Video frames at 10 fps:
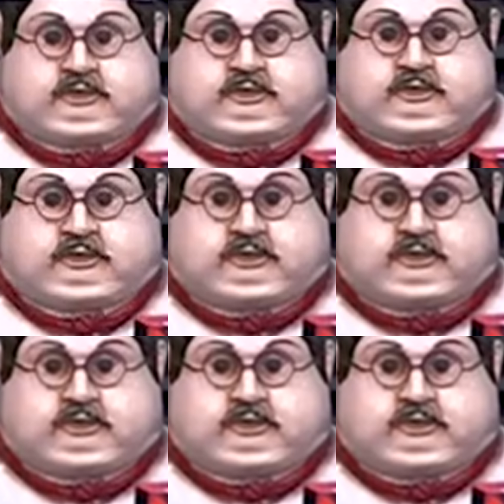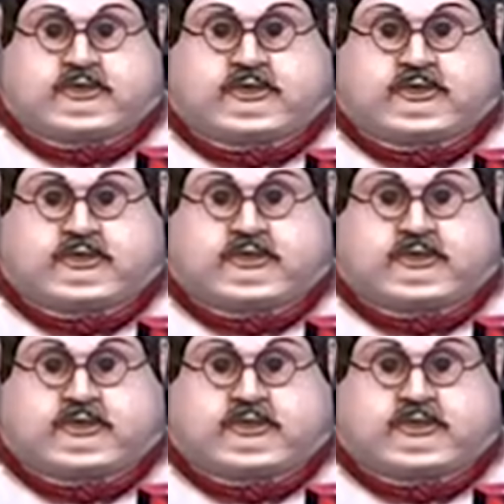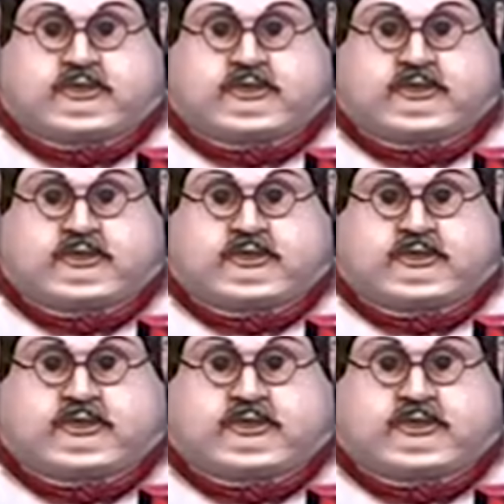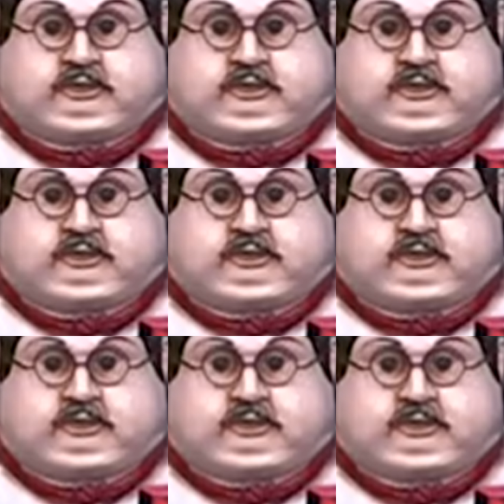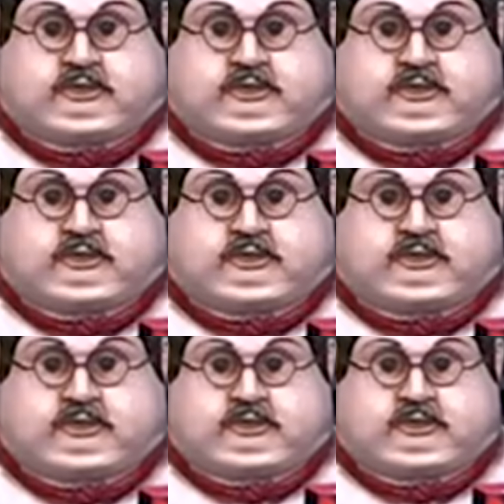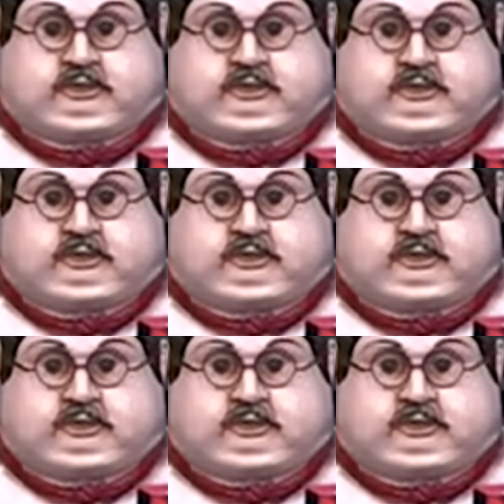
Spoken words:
No words are spoken by the person on screen.